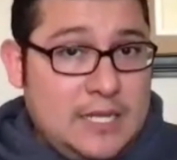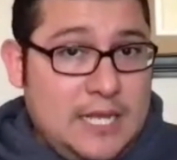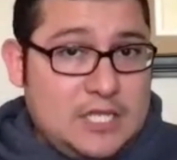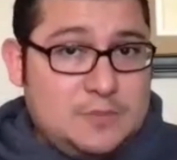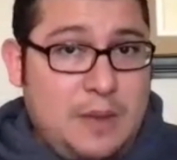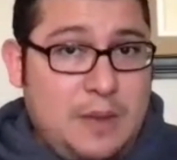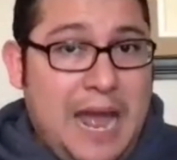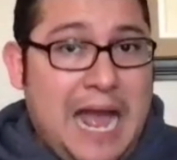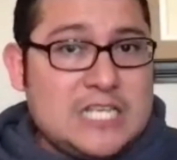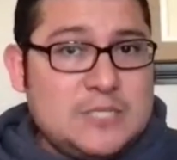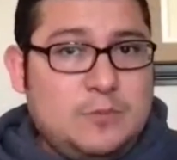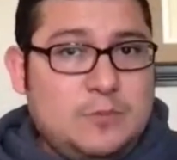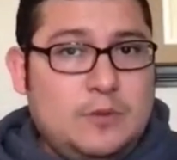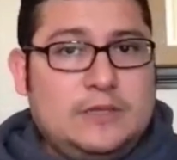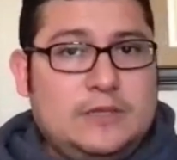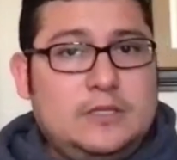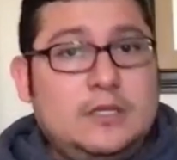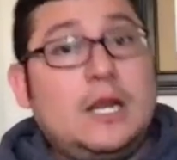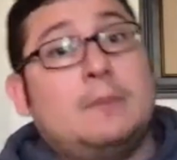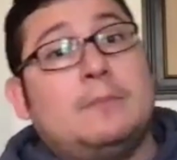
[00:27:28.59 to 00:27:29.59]
possible
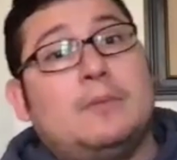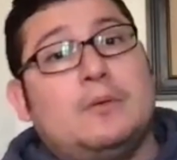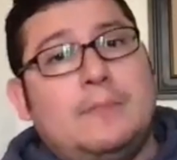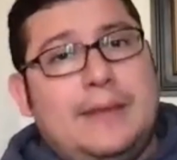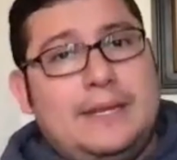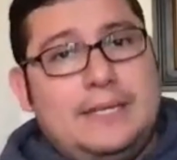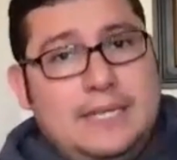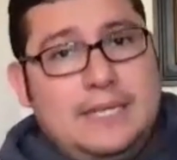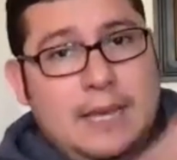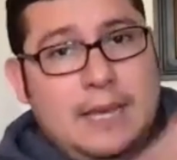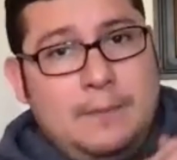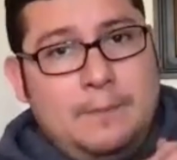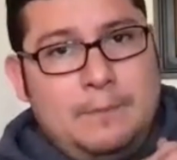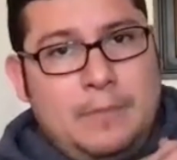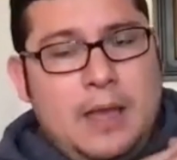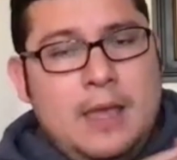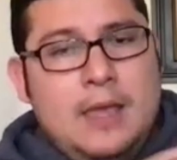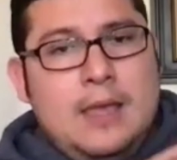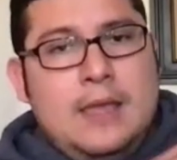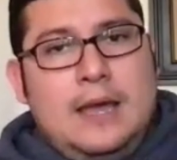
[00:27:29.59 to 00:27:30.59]
that the number may dip.
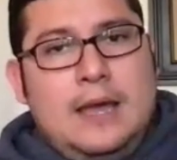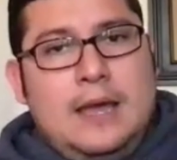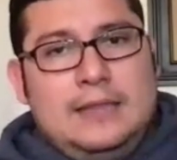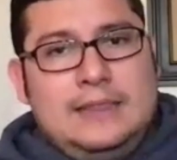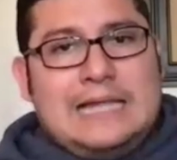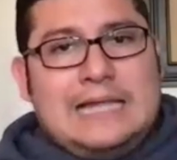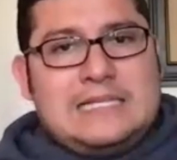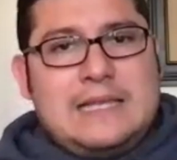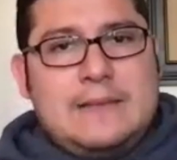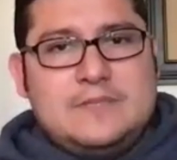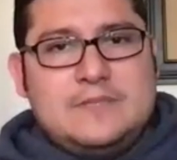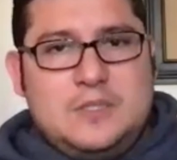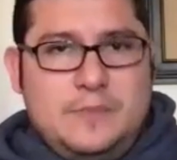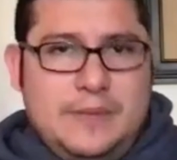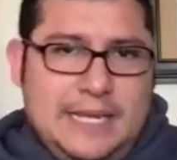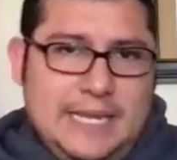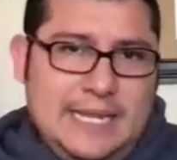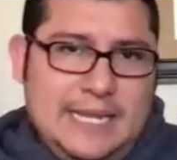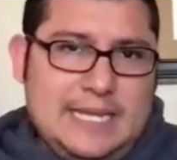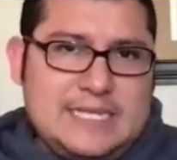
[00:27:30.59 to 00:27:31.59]
A lot of times in the
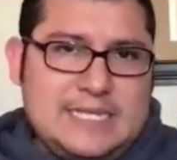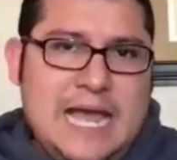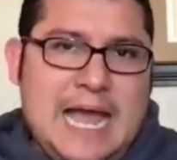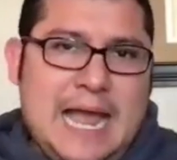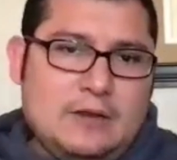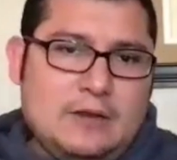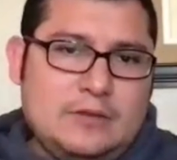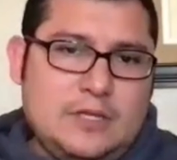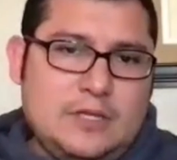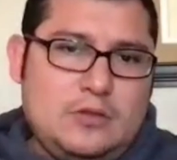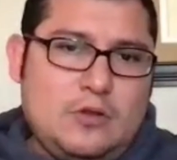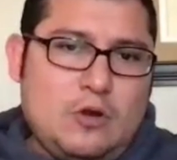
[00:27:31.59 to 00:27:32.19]
beginning it's higher